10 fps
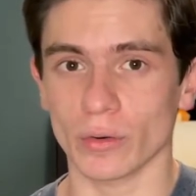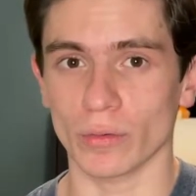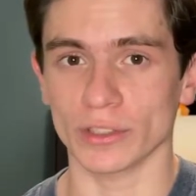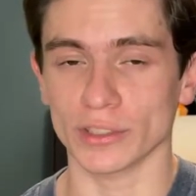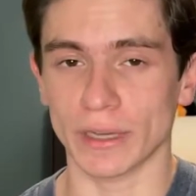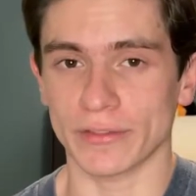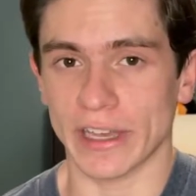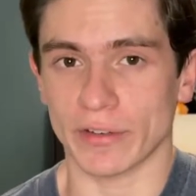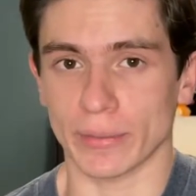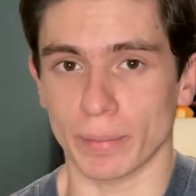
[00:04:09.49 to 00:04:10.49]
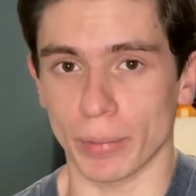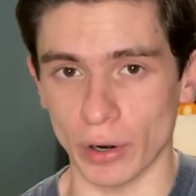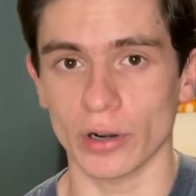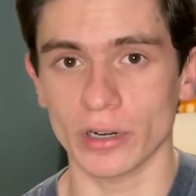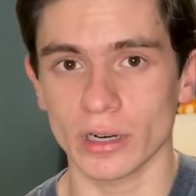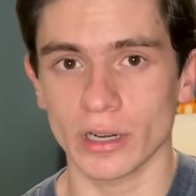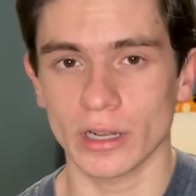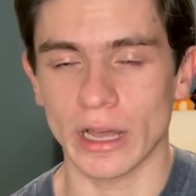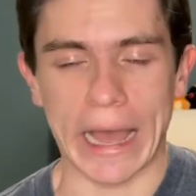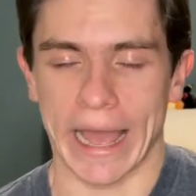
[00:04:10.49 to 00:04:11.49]
which is my favorite bird,
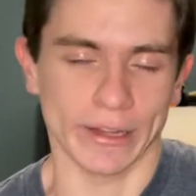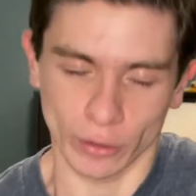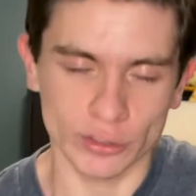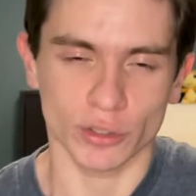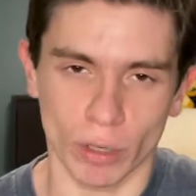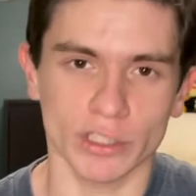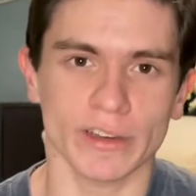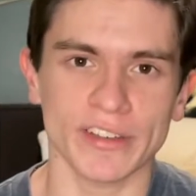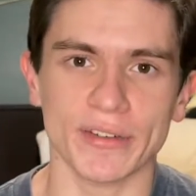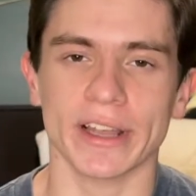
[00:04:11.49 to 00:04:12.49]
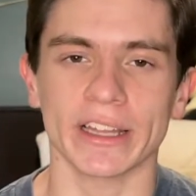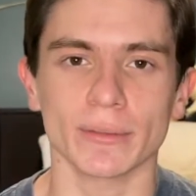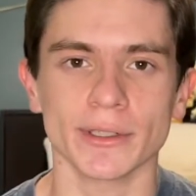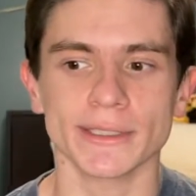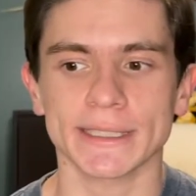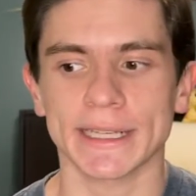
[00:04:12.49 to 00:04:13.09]
and also one of my favorite animals,